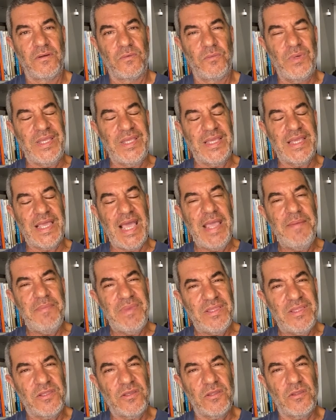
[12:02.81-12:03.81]
We came
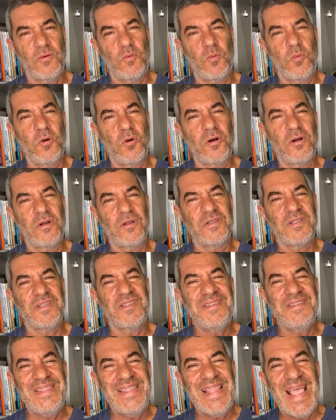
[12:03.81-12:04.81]
into the
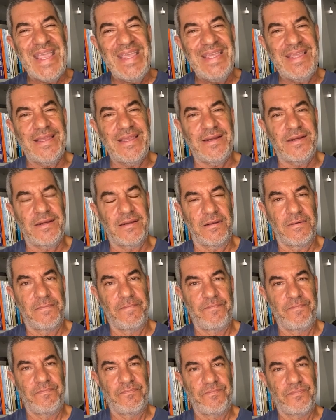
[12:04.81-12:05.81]
world naked,
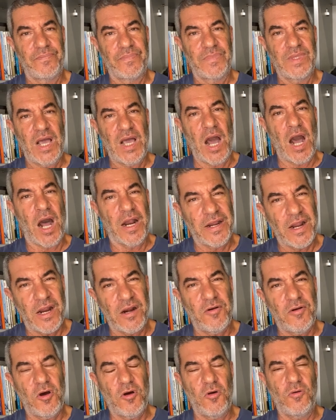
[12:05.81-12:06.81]
on
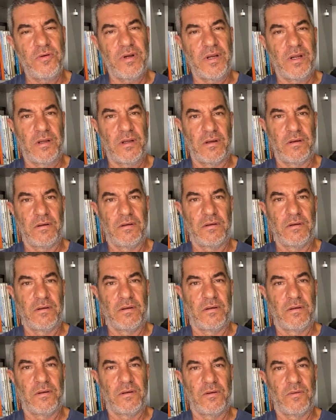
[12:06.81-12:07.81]
our own,
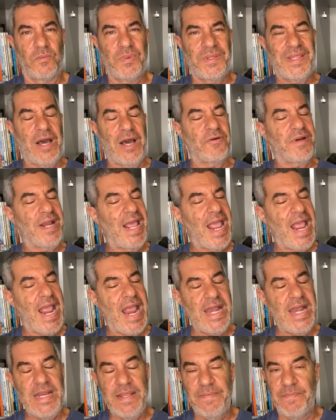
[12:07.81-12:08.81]
without
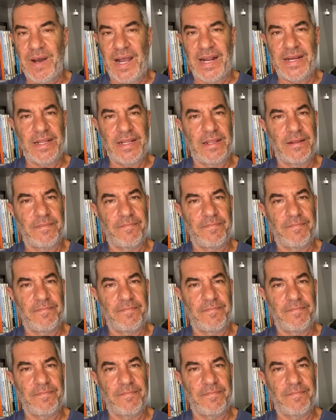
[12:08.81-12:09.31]
anybody.